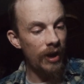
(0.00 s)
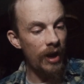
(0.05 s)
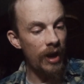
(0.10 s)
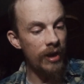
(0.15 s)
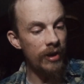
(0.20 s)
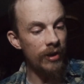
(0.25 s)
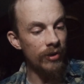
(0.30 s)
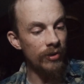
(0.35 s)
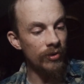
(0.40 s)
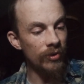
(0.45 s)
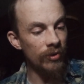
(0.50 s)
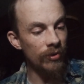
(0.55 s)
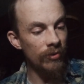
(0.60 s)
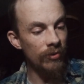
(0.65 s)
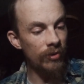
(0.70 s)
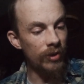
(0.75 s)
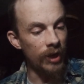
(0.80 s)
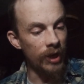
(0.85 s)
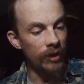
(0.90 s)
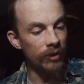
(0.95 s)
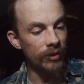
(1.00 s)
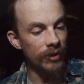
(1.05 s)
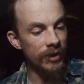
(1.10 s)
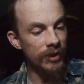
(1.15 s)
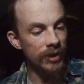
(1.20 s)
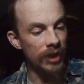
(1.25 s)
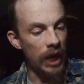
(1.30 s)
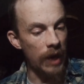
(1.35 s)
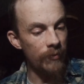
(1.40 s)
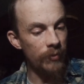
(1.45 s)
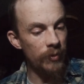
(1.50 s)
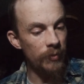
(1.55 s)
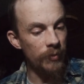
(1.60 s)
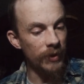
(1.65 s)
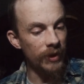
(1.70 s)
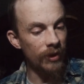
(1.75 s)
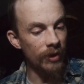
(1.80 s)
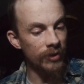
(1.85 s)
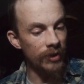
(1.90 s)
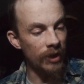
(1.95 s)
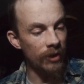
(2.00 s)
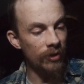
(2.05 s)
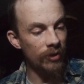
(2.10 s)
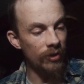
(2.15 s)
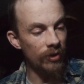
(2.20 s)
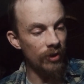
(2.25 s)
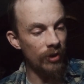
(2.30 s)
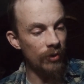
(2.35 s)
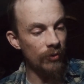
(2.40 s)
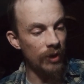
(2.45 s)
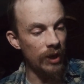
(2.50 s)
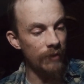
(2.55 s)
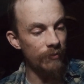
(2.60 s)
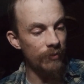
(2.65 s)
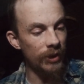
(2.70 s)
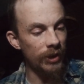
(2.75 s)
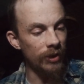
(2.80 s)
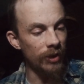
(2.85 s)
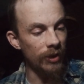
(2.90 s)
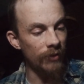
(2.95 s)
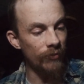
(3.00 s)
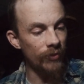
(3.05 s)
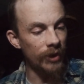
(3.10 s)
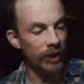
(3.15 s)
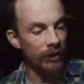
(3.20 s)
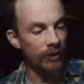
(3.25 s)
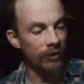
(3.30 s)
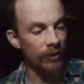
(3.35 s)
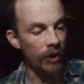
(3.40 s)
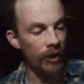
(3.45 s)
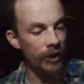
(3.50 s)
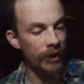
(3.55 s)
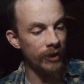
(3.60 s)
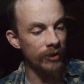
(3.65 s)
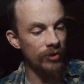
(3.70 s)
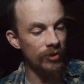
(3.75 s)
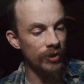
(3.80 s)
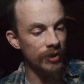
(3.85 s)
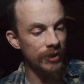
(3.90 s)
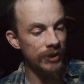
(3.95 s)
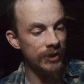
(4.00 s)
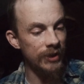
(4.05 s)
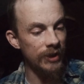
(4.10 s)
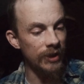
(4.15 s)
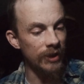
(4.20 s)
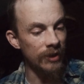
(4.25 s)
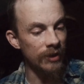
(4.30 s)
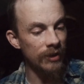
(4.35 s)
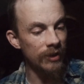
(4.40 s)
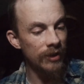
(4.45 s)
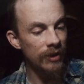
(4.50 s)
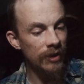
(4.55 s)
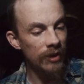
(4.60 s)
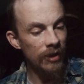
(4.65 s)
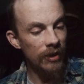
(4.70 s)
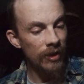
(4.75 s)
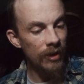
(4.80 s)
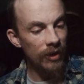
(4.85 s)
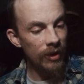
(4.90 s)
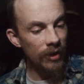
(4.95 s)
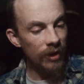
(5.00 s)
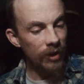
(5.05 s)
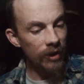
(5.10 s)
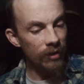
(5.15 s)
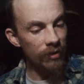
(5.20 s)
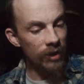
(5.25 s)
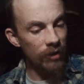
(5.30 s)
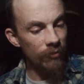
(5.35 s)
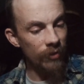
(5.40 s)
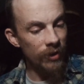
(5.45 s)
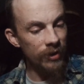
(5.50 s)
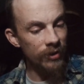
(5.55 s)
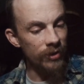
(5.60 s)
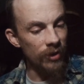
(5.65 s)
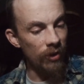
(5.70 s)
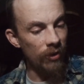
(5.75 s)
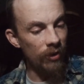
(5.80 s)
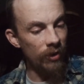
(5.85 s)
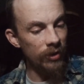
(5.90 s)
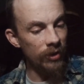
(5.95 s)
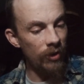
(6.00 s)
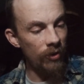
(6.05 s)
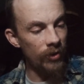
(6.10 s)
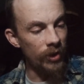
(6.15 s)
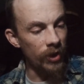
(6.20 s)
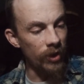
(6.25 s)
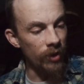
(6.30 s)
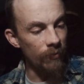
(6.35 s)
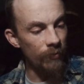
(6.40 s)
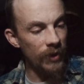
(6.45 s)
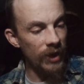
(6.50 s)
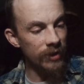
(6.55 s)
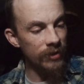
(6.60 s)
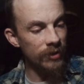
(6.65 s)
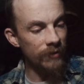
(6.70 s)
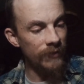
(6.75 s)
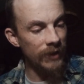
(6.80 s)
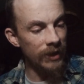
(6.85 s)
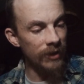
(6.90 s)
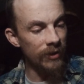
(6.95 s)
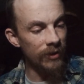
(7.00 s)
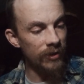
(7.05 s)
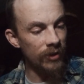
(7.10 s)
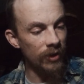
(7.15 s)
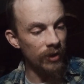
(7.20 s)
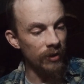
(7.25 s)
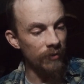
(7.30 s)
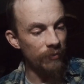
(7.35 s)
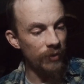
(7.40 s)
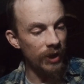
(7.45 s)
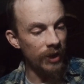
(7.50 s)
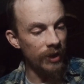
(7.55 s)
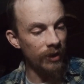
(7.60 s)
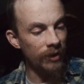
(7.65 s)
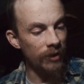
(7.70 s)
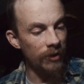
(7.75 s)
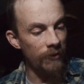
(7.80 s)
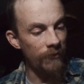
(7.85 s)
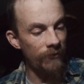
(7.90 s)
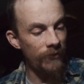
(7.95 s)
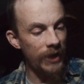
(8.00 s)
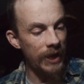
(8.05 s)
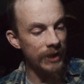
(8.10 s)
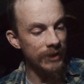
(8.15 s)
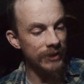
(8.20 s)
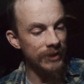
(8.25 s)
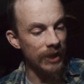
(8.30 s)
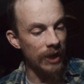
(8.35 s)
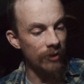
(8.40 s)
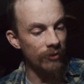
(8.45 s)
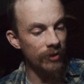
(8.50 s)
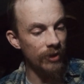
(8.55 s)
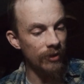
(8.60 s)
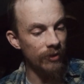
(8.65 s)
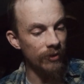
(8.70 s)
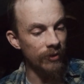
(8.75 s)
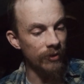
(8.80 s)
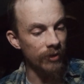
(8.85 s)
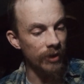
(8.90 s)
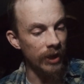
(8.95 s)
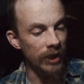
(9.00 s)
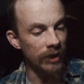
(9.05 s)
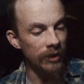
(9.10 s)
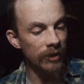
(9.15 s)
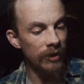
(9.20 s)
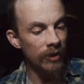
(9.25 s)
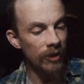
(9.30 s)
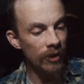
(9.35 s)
and in truth, I only stopped because I couldn't quite believe what I thought I'd just seen. Here I was all alone on the Pennsylvania Turnpike on a fast downhill grade,